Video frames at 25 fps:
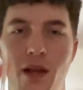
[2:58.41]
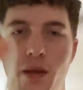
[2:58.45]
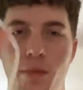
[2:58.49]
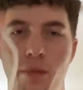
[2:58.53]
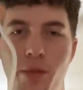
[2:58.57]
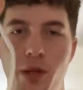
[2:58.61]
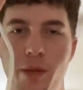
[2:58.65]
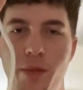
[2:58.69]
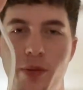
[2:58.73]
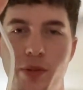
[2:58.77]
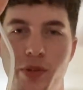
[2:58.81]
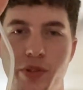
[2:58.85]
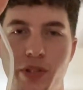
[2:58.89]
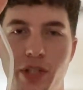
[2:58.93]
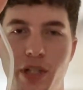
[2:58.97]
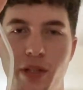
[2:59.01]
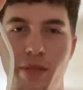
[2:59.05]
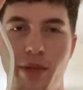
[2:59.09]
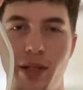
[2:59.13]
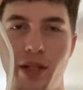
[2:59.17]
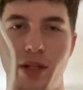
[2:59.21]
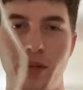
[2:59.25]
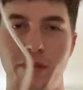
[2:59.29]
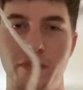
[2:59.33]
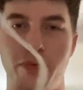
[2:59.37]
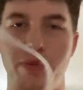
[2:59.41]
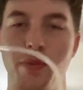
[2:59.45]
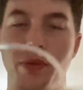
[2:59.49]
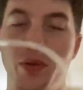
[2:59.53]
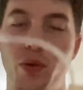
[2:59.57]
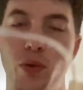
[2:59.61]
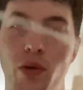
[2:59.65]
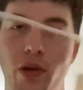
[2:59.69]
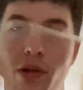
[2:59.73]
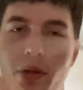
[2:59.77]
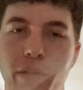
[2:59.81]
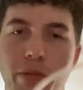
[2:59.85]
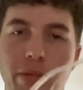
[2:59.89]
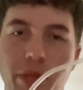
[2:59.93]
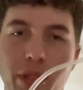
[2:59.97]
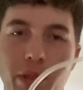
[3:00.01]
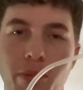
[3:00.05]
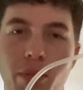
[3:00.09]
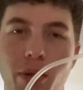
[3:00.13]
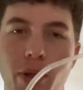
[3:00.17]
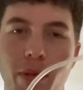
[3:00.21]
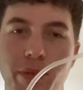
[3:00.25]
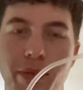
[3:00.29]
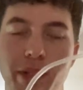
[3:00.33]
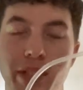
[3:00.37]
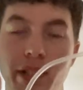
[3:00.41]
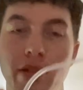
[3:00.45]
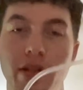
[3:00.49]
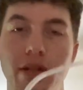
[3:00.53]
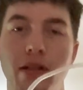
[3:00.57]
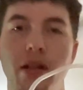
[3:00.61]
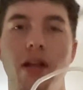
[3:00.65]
bubbles come out from the water being pumped in.